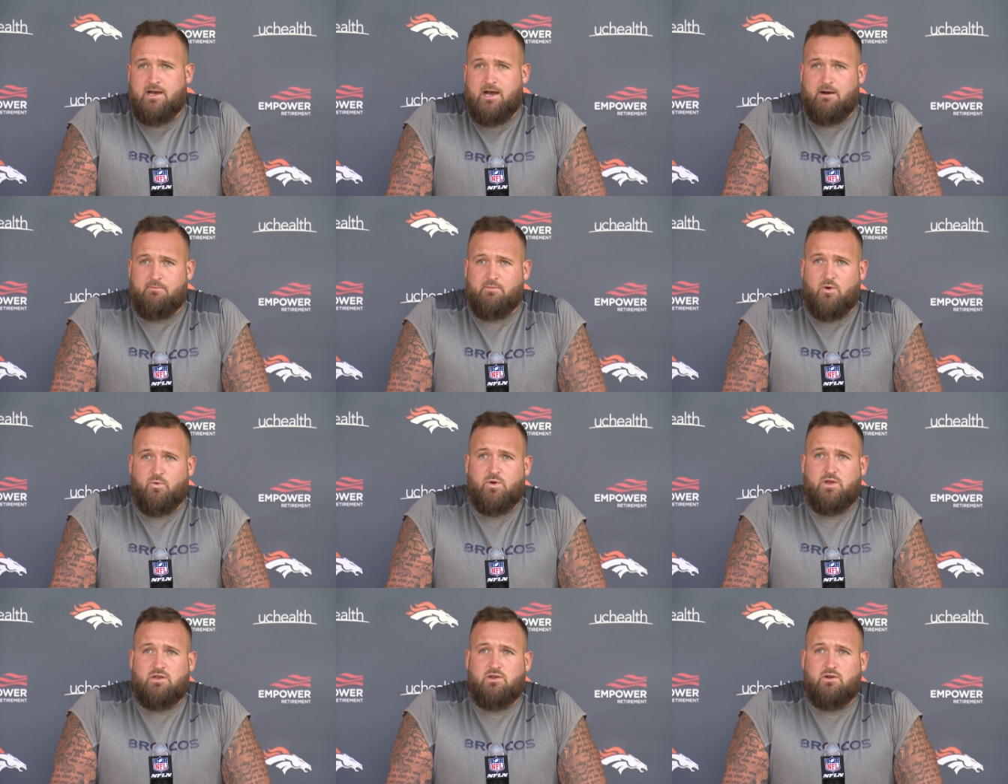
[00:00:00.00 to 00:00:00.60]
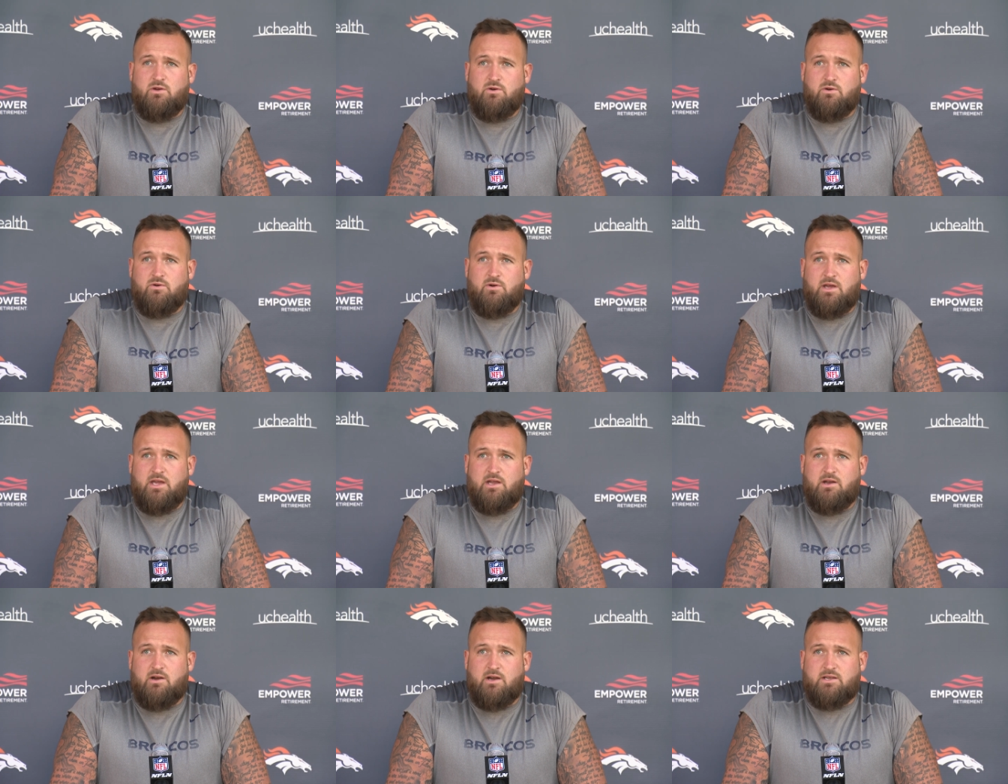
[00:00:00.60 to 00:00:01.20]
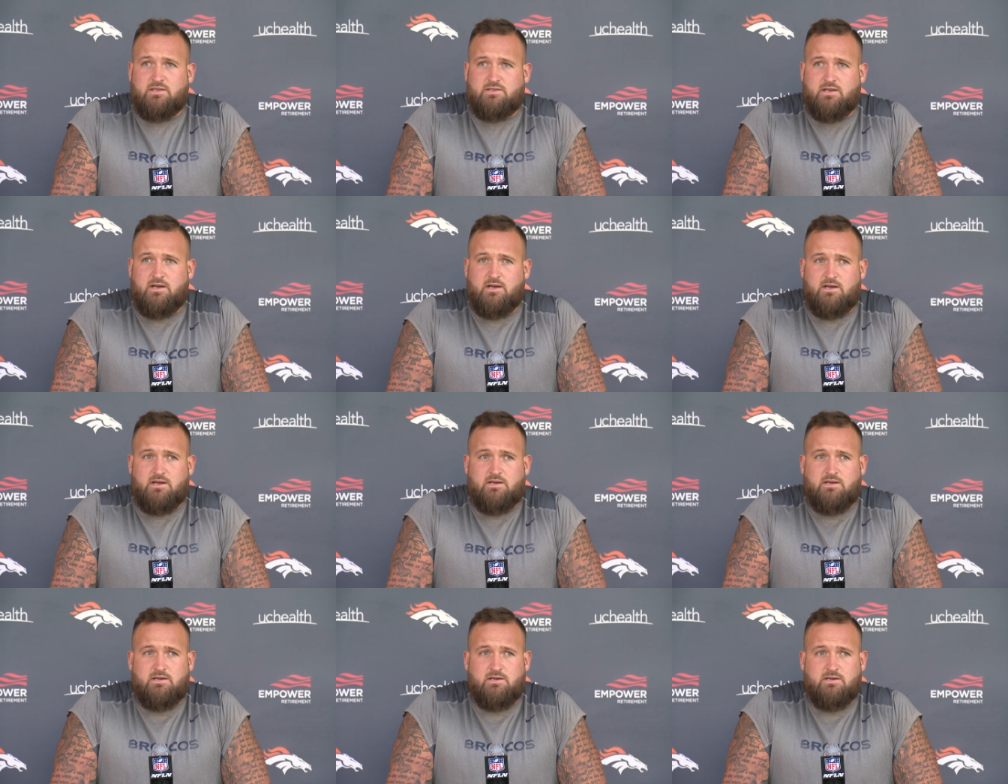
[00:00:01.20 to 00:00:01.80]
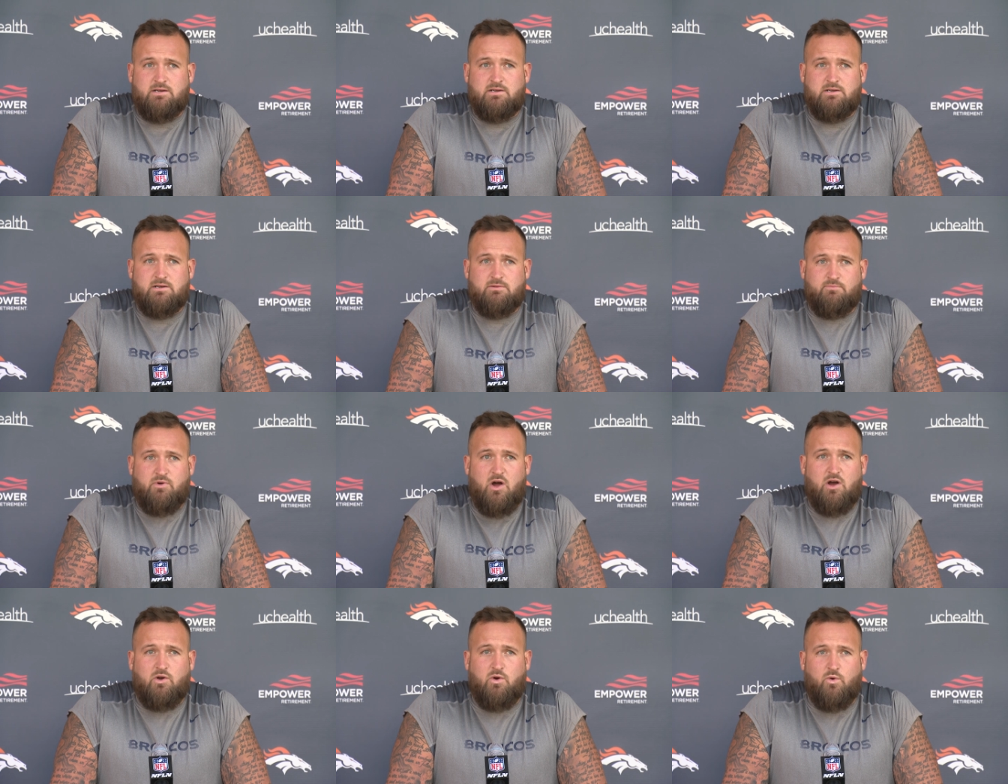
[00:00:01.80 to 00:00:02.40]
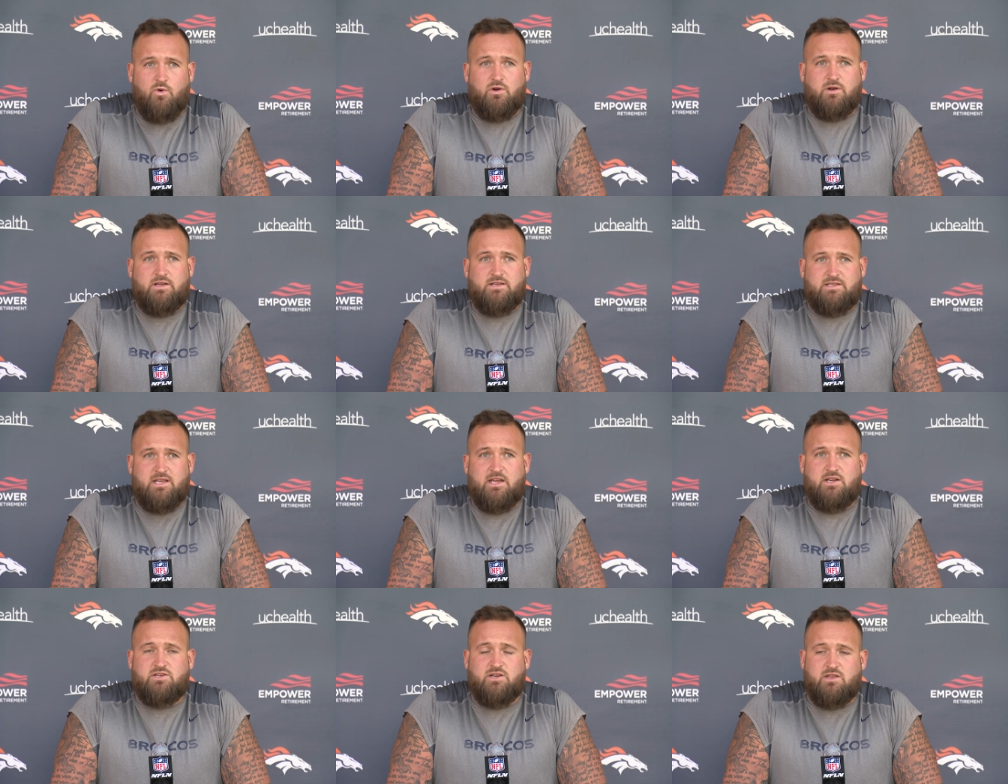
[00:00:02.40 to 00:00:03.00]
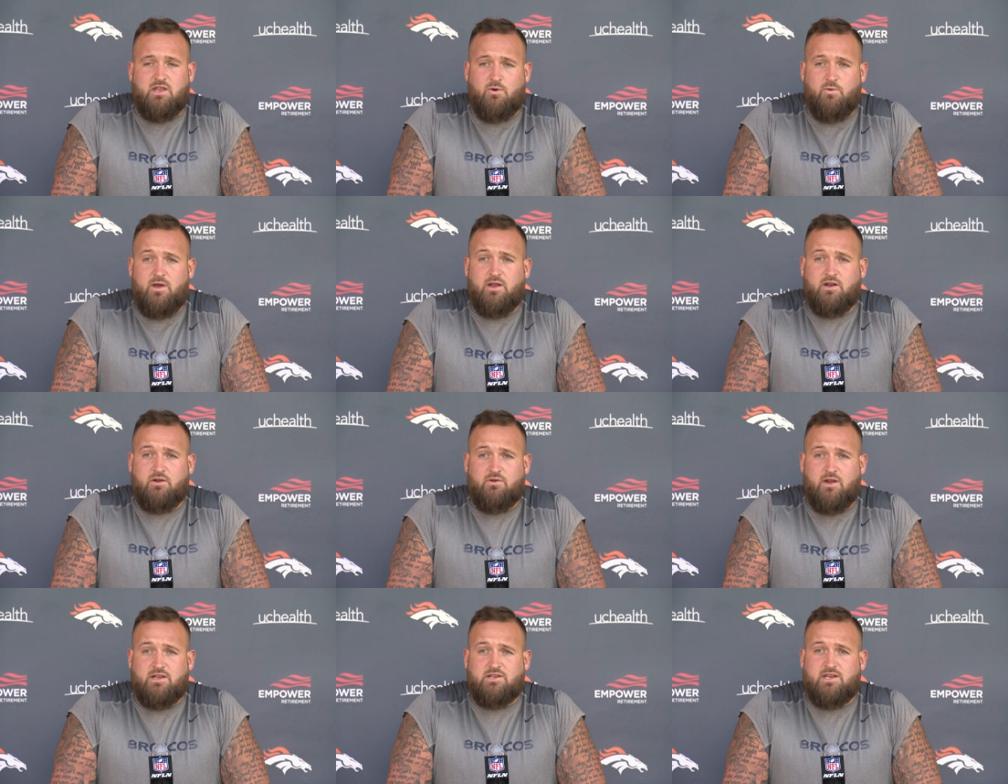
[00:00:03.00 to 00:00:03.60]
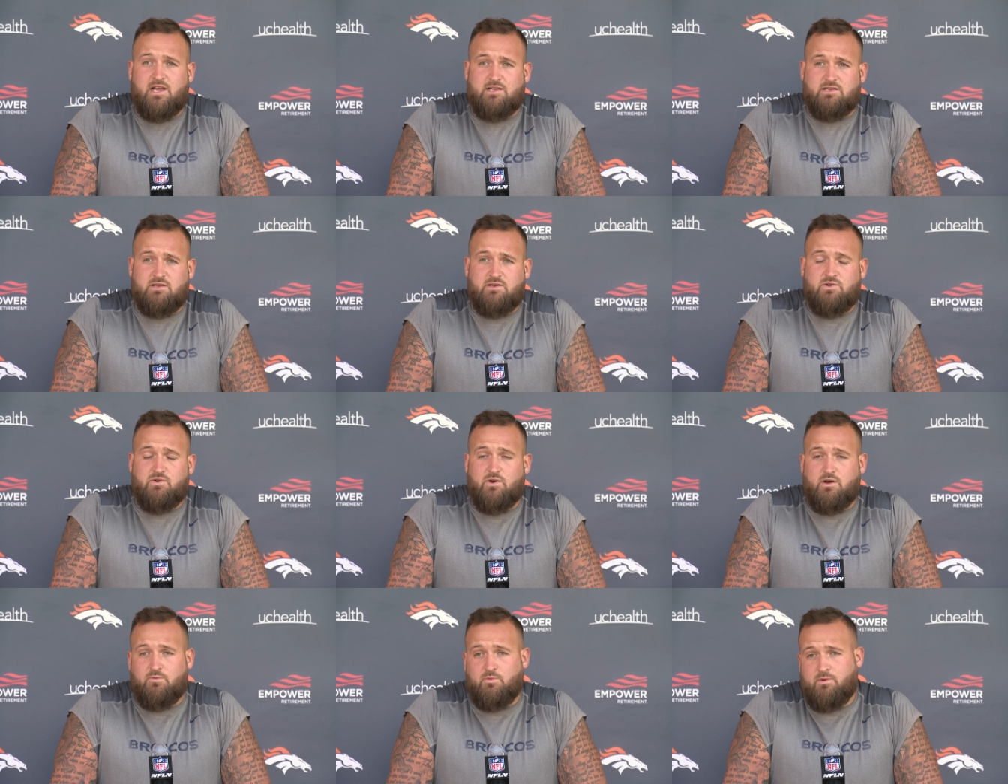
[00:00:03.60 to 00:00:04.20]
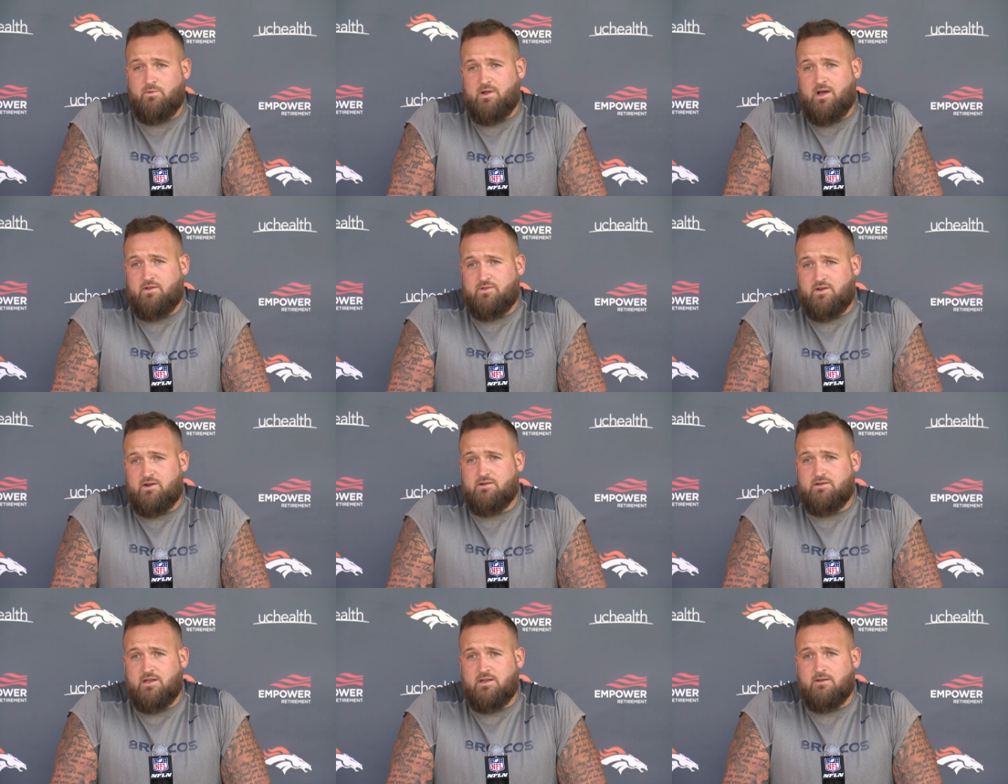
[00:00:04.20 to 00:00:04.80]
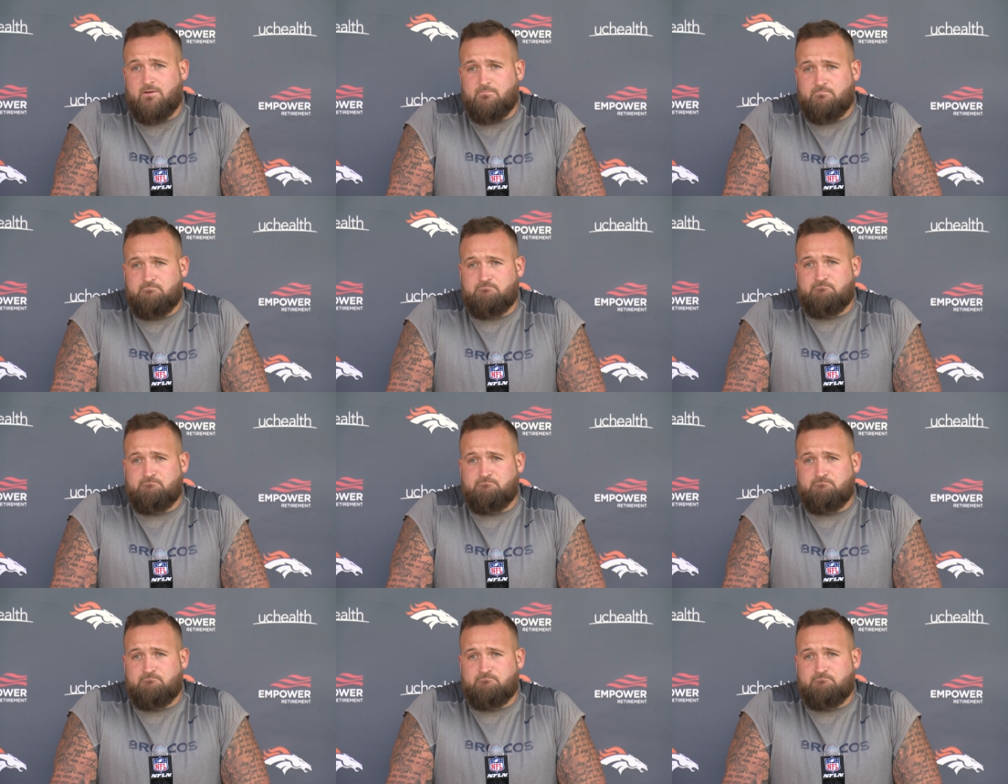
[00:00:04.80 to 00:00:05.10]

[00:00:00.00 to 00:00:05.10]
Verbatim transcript: Um, but we knew here as a Bronco organization that we had a great chance to do it, and we went out there and did it.